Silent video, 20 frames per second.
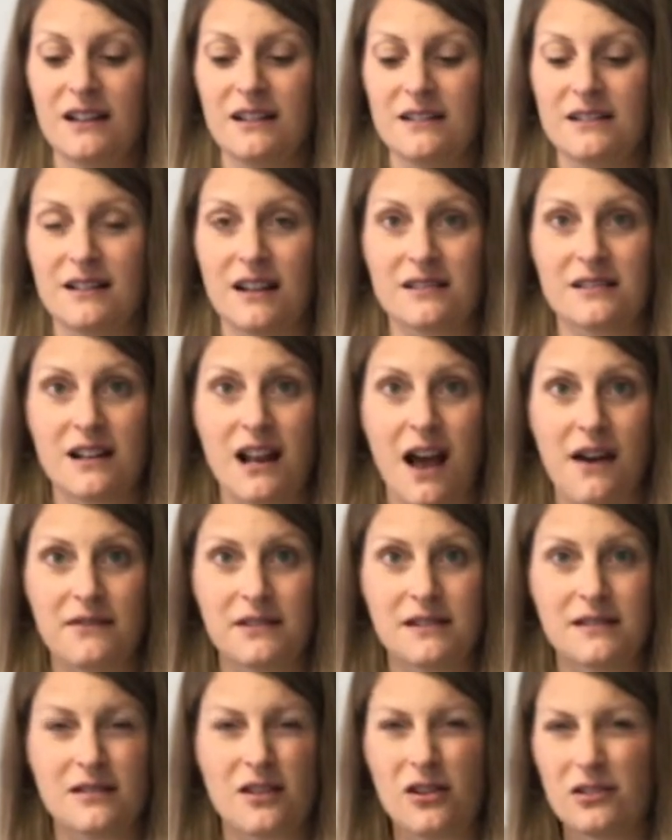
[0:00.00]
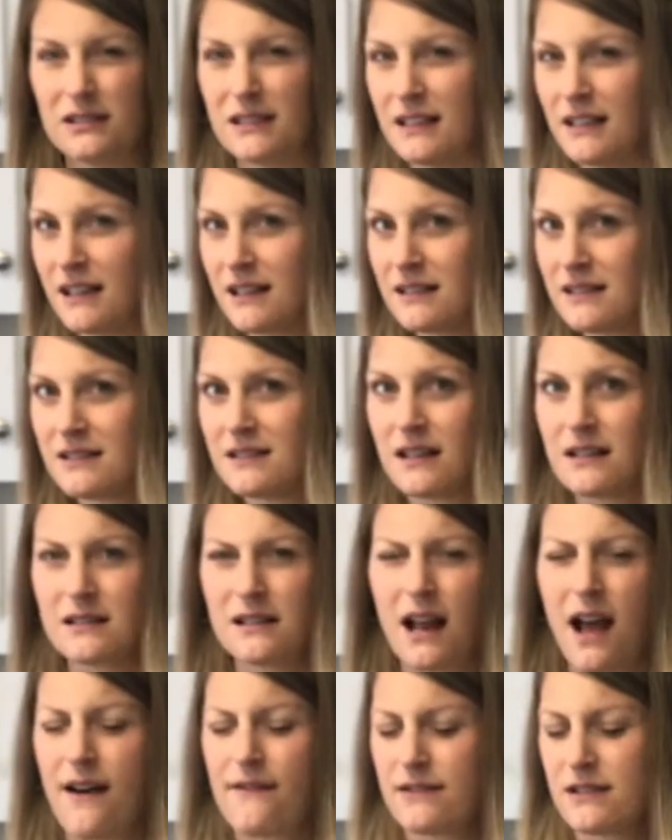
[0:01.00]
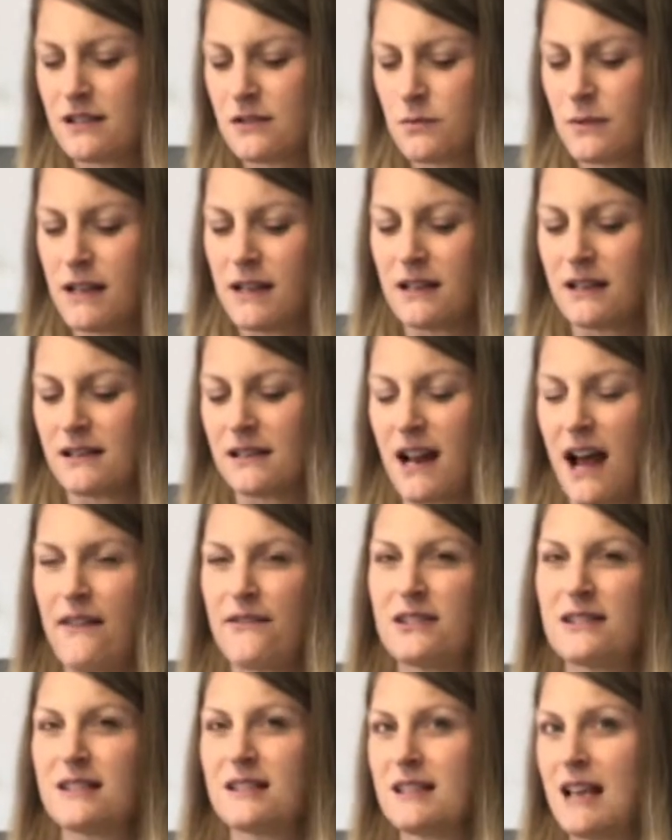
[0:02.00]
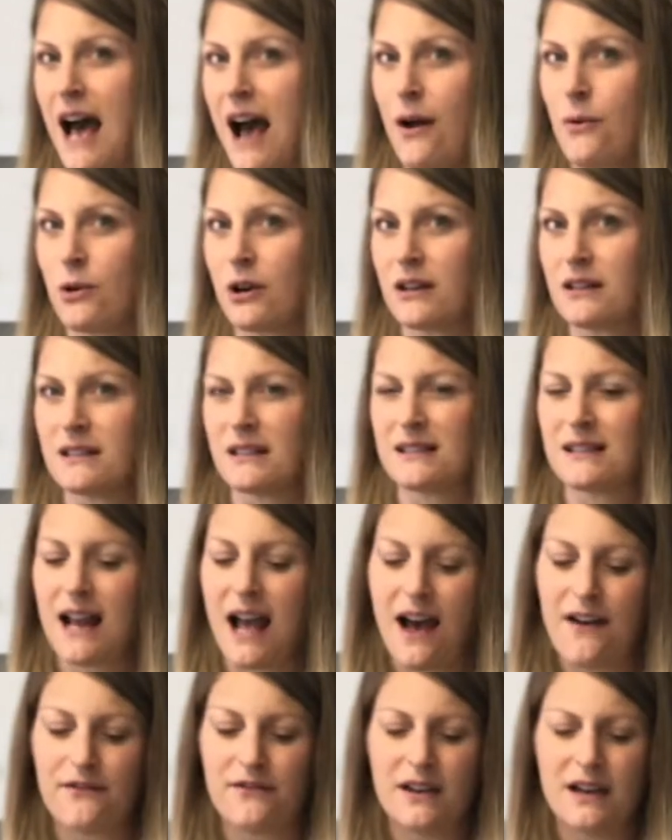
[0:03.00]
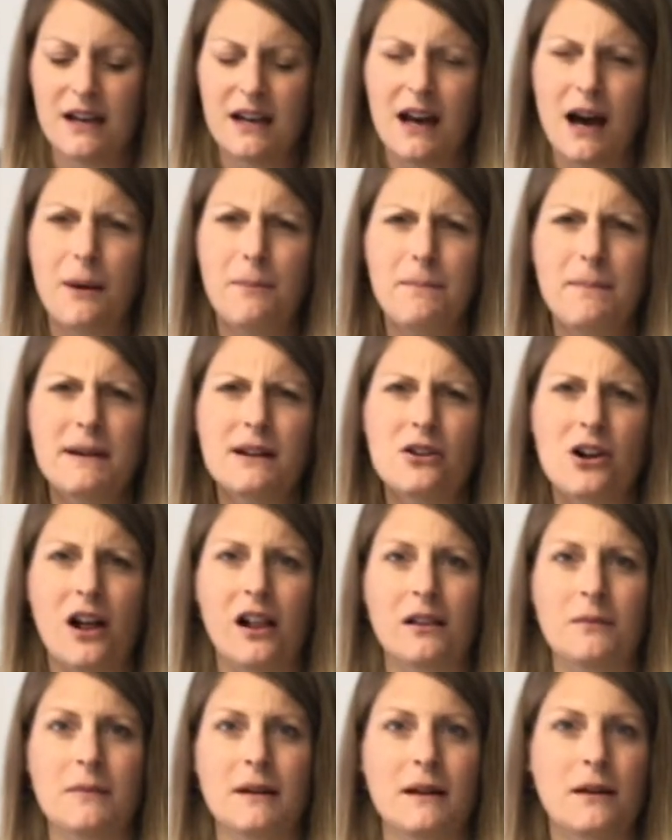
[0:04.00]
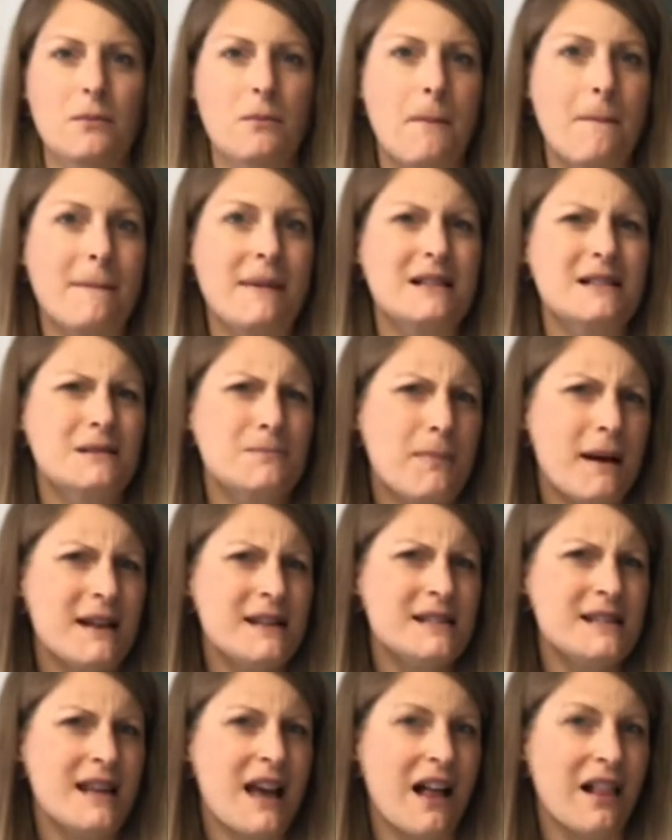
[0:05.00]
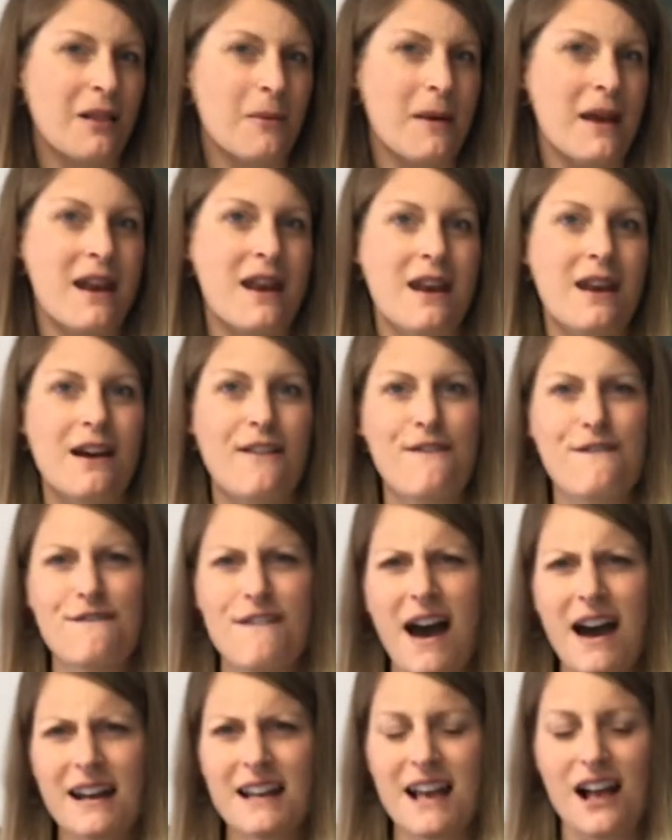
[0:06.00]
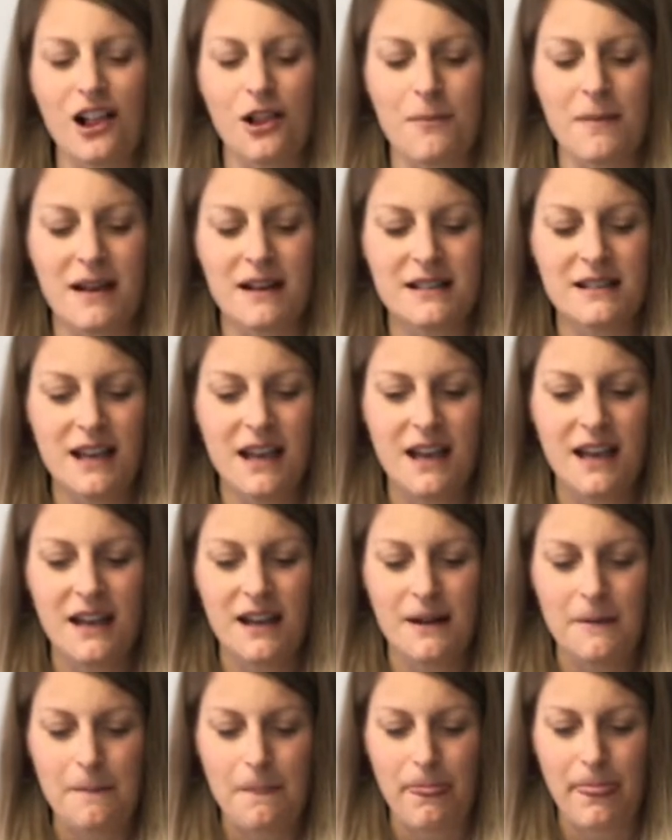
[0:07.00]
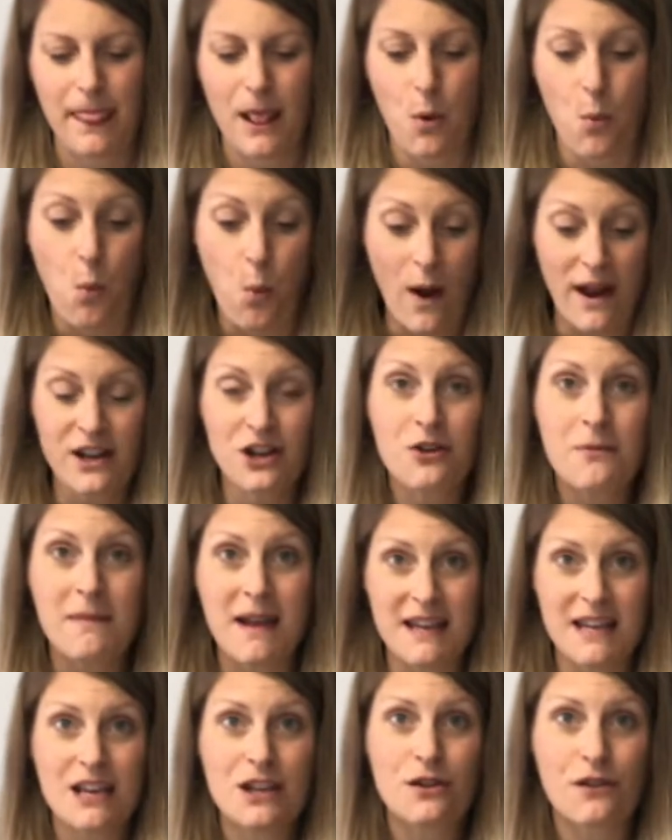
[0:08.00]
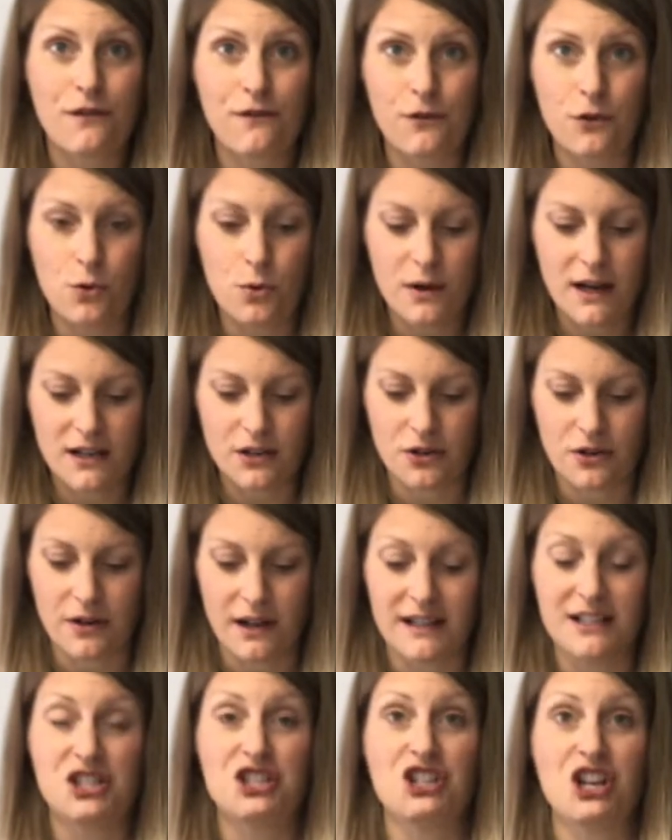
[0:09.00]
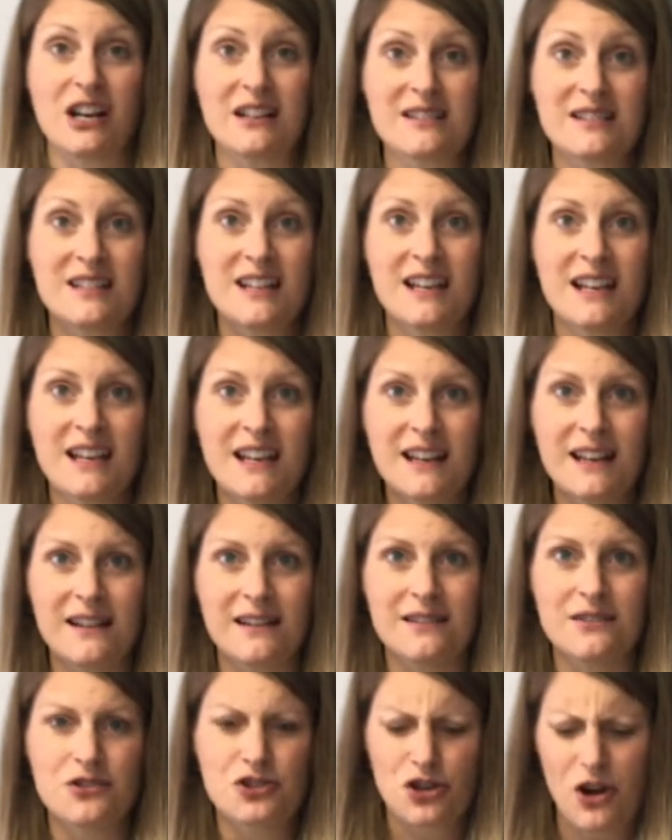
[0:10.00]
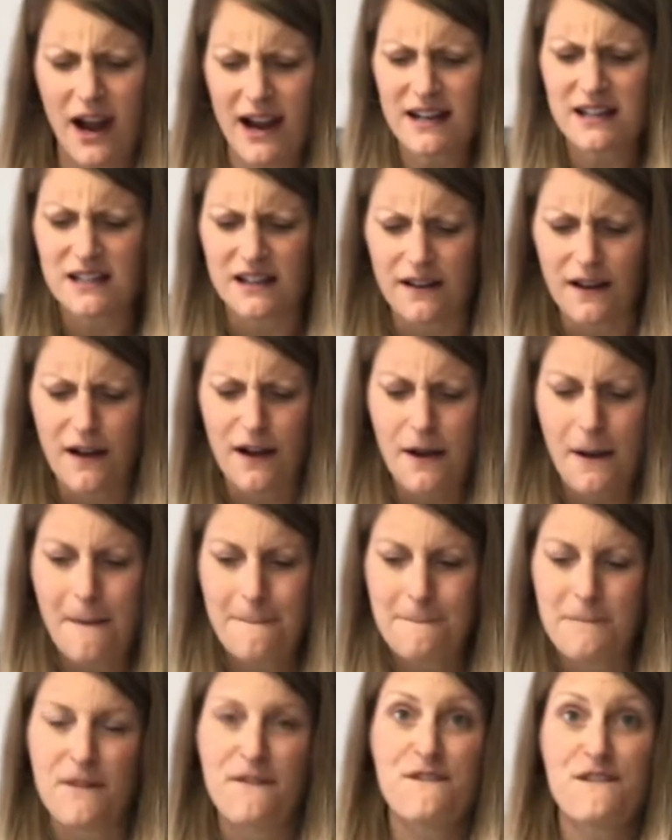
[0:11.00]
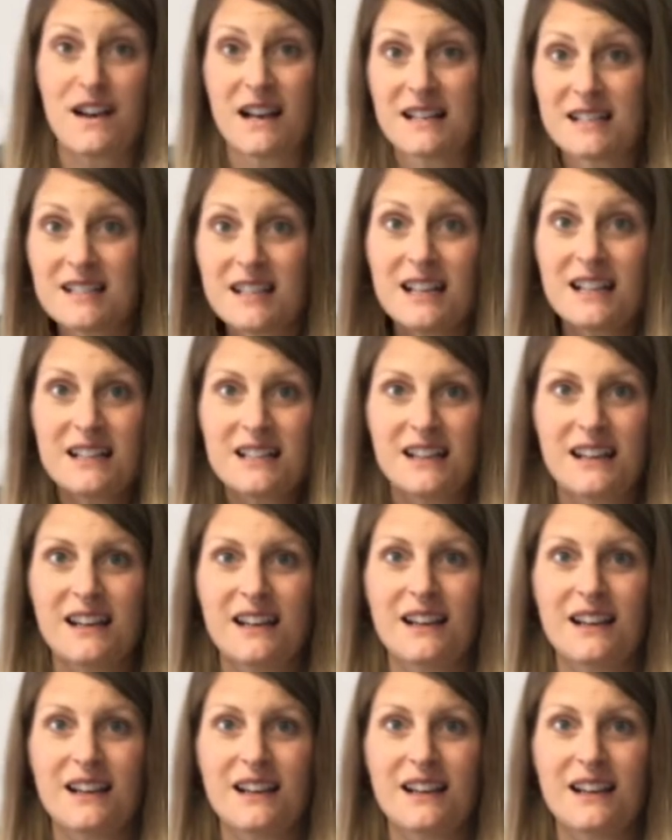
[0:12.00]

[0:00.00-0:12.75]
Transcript: does it have a saltiness? Does it have a sweet? Does it have a sour? Does it have a bitter element, a spicy element, a fatty element? When you're making your food and you're adjusting it and trying to fix it,